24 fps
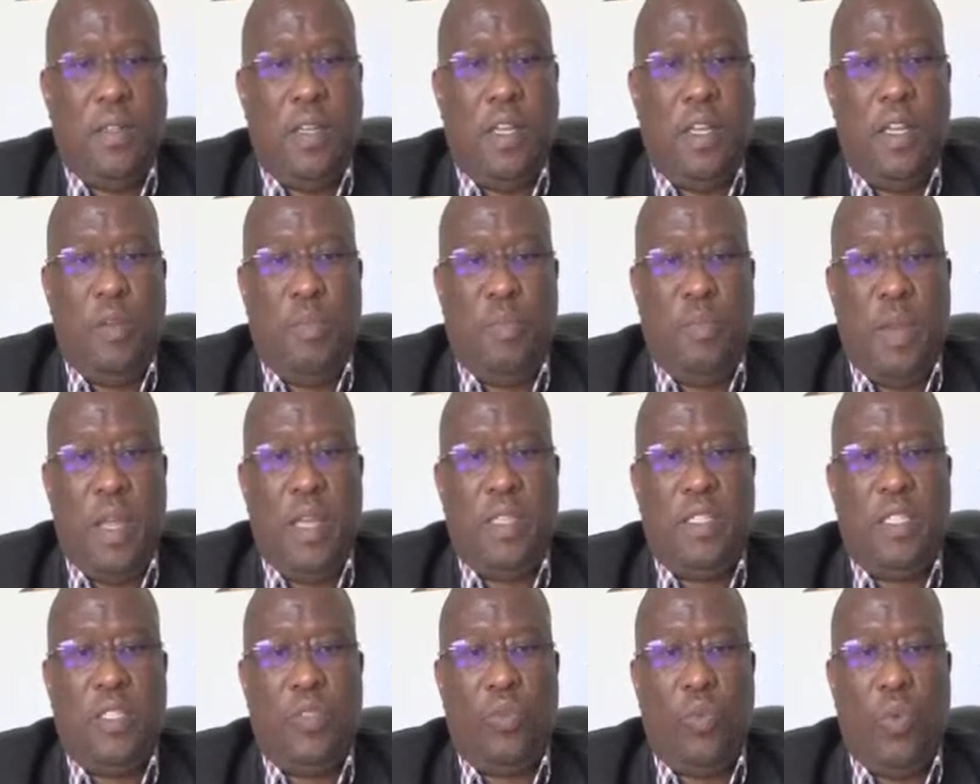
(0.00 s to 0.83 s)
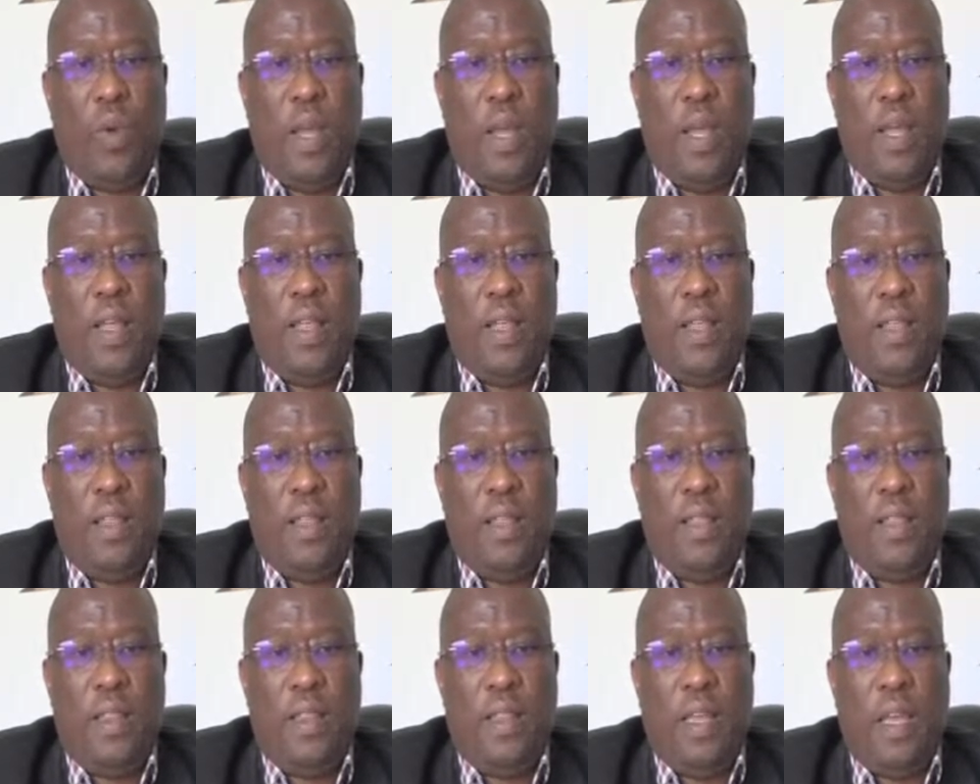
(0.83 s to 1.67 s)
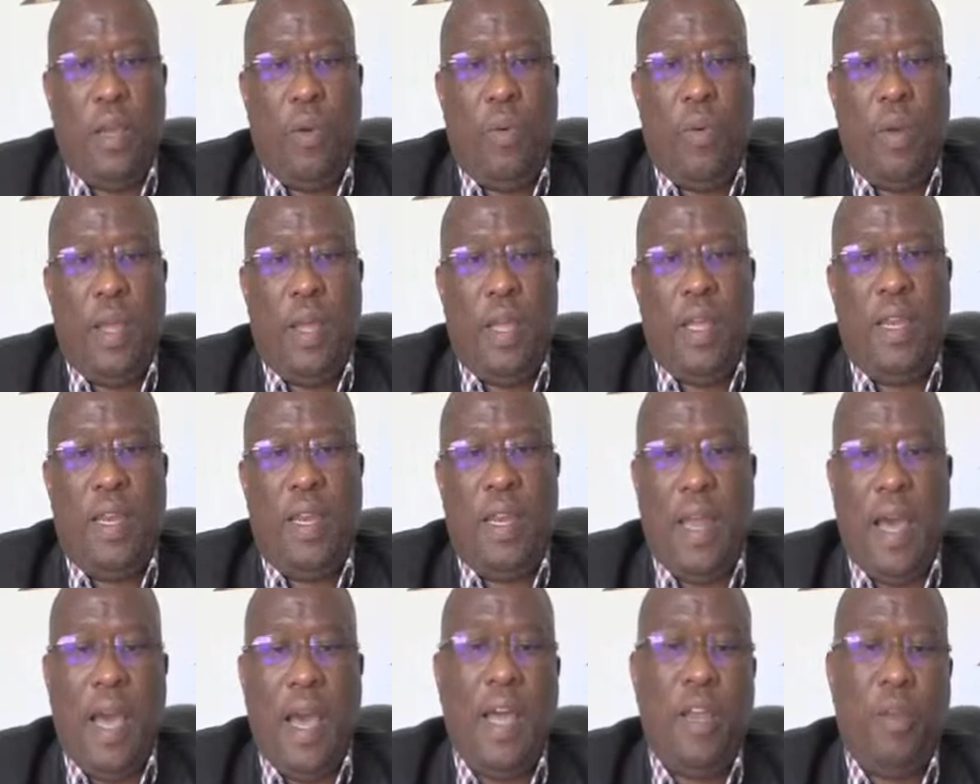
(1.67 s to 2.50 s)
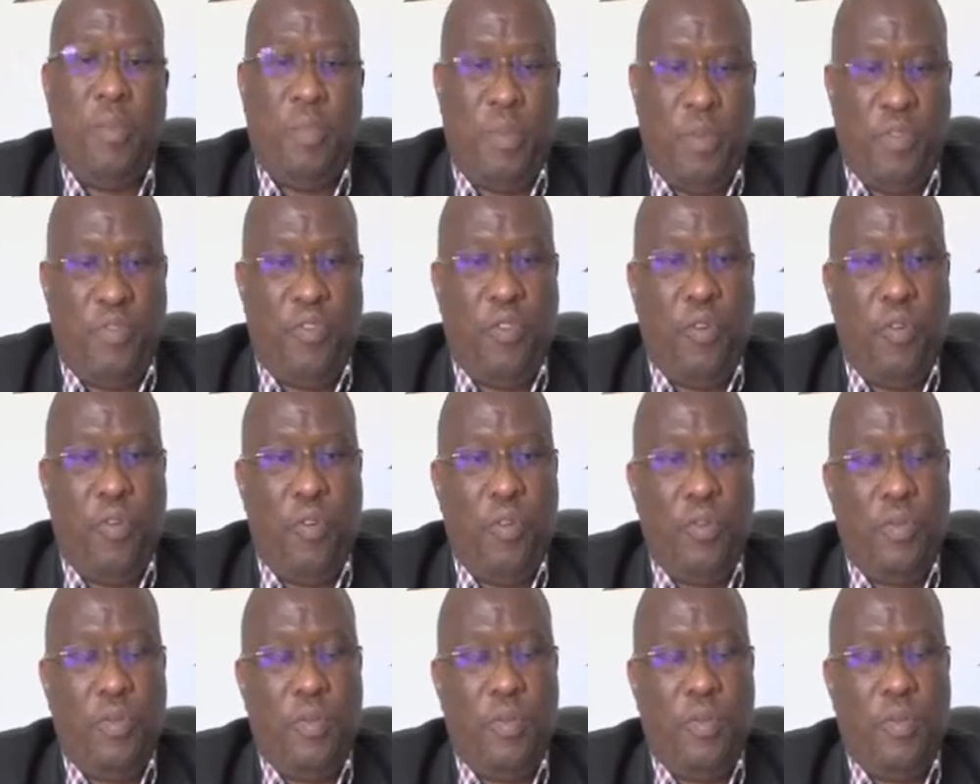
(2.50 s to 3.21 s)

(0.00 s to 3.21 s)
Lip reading: in places where there were none before.